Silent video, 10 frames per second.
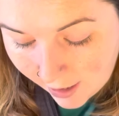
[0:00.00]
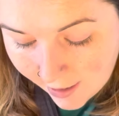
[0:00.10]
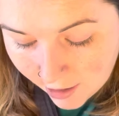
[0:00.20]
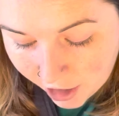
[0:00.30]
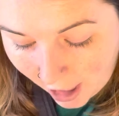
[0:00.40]

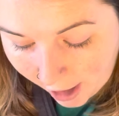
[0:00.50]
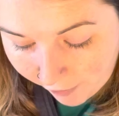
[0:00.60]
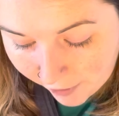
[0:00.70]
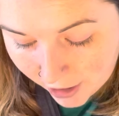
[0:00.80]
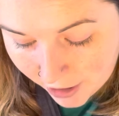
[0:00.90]

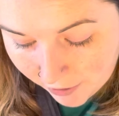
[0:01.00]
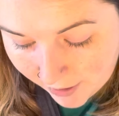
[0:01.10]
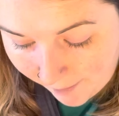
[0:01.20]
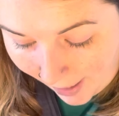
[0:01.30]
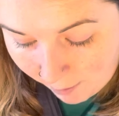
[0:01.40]
Geographers use
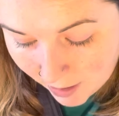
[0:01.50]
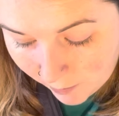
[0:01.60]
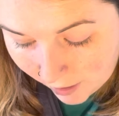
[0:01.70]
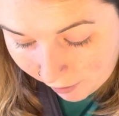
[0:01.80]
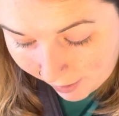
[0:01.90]
maps
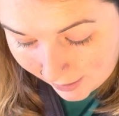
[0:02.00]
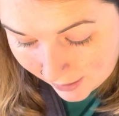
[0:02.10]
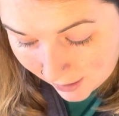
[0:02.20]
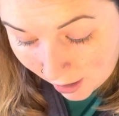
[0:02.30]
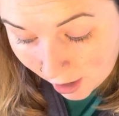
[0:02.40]
with
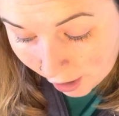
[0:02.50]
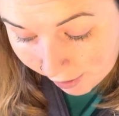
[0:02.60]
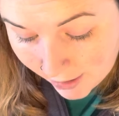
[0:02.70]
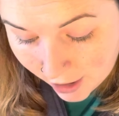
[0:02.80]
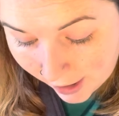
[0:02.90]
grids.
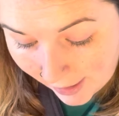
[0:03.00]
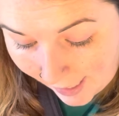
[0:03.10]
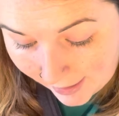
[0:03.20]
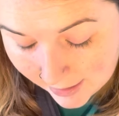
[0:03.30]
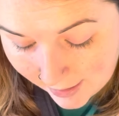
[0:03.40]
Grids are
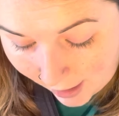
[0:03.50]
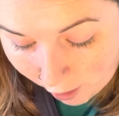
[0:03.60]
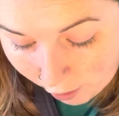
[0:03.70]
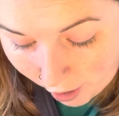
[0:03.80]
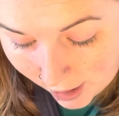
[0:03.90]
lines that
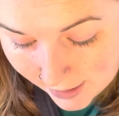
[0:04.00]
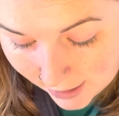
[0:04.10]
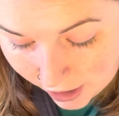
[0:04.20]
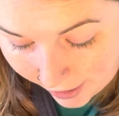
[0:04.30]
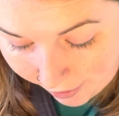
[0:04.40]
cross
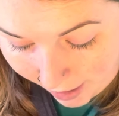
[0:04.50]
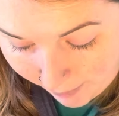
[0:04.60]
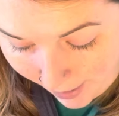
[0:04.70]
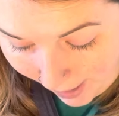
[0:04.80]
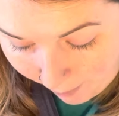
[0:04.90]
each other on a
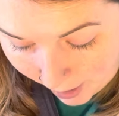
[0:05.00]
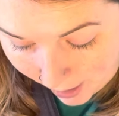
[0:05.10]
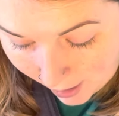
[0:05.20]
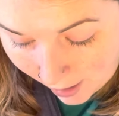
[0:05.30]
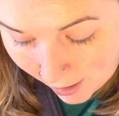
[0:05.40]
map.
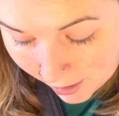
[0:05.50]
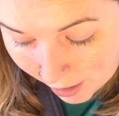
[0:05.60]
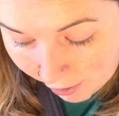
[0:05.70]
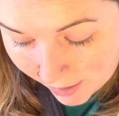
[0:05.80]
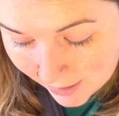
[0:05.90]
The
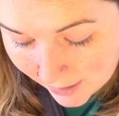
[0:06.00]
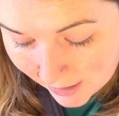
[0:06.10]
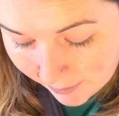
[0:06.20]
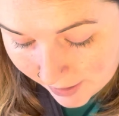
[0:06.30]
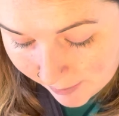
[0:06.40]
grid
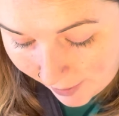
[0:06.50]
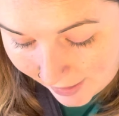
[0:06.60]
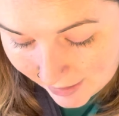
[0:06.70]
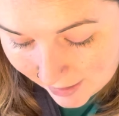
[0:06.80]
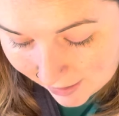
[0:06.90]
system is
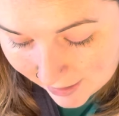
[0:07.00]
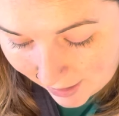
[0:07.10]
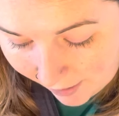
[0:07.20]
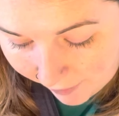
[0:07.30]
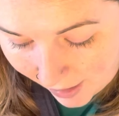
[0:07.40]
based on a set
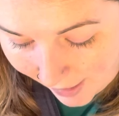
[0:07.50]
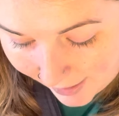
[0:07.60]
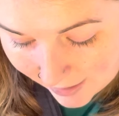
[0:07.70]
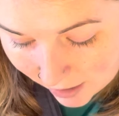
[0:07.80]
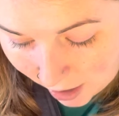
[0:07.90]
of
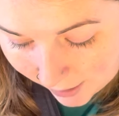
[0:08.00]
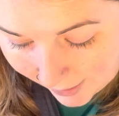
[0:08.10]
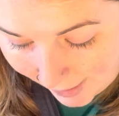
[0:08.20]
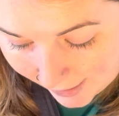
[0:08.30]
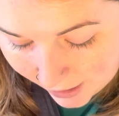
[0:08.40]
lines called
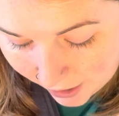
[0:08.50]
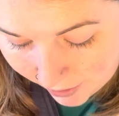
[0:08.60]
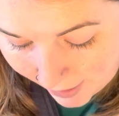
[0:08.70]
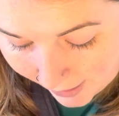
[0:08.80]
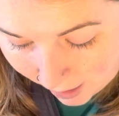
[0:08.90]
latitude
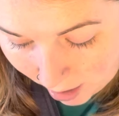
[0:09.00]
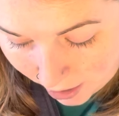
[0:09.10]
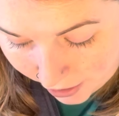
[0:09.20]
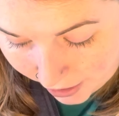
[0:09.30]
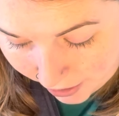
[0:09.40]
and
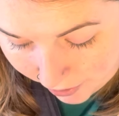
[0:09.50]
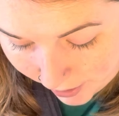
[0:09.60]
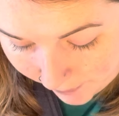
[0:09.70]
longitude.